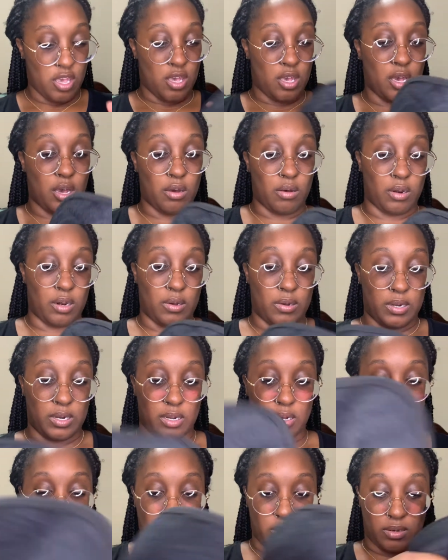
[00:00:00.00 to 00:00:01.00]
oh, no,
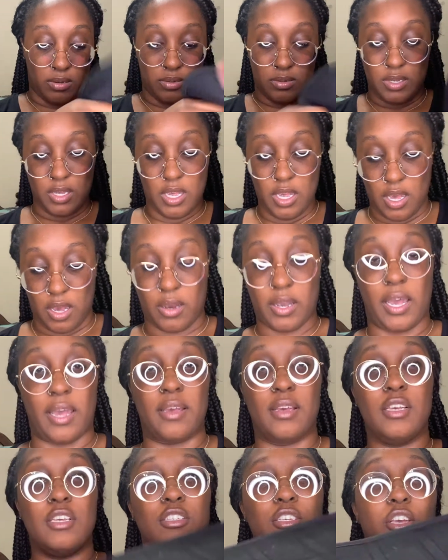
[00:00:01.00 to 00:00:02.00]
hold on. Okay,
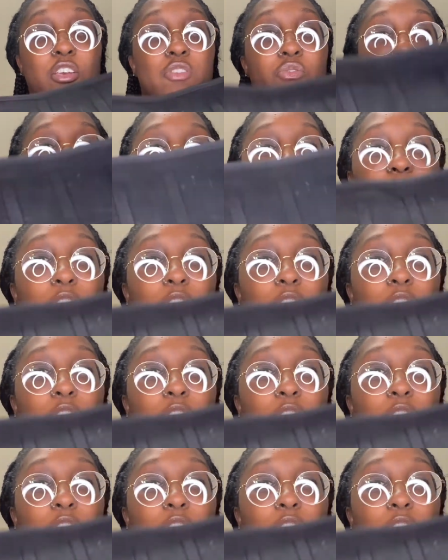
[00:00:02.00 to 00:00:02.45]
so you wrap